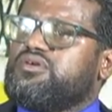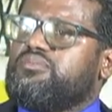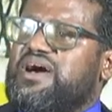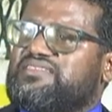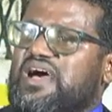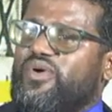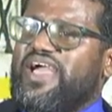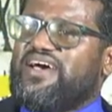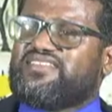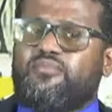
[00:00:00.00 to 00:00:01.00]
Pastor, we
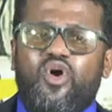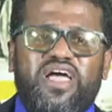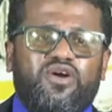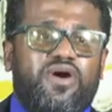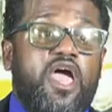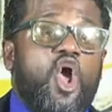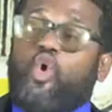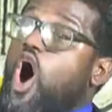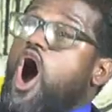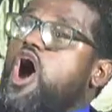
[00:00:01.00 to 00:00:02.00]
ask him, why are you away?
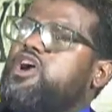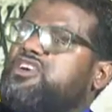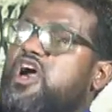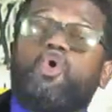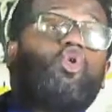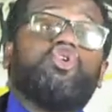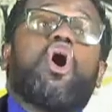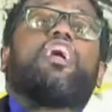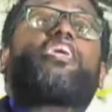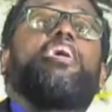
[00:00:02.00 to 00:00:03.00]
Oh, you,
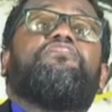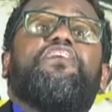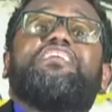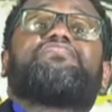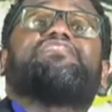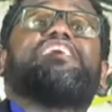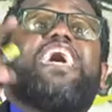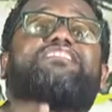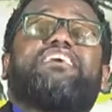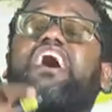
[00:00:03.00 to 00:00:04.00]
are giving
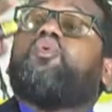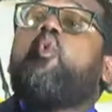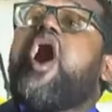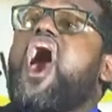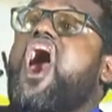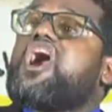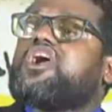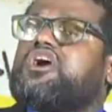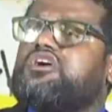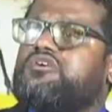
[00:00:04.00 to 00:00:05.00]
Satan work.
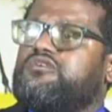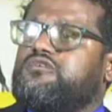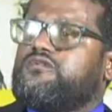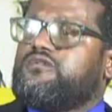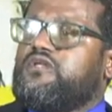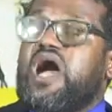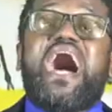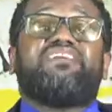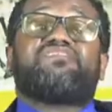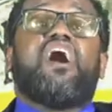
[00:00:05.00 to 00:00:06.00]

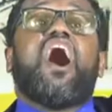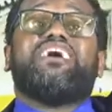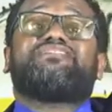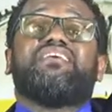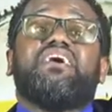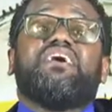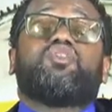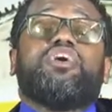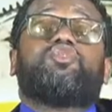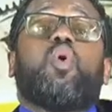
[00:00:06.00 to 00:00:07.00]
I saw it
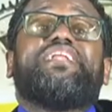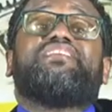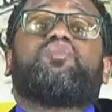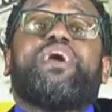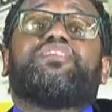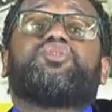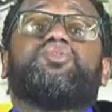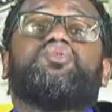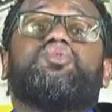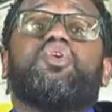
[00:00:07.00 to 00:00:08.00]
in
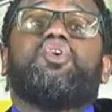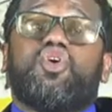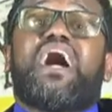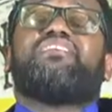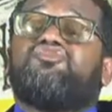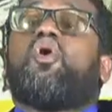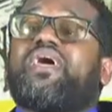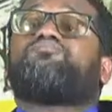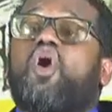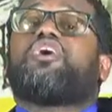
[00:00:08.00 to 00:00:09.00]
2022. You guys know what
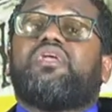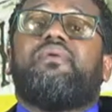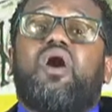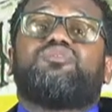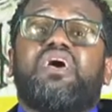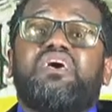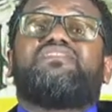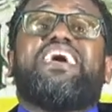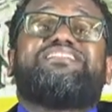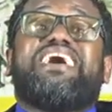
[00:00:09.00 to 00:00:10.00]
I'm talking about.
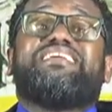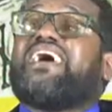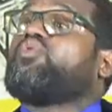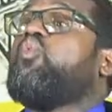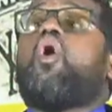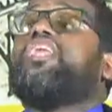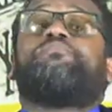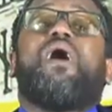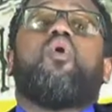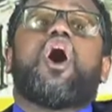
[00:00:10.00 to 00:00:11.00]
Satan get wallop
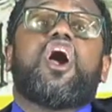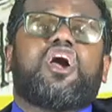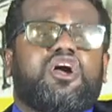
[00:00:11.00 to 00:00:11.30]
of work.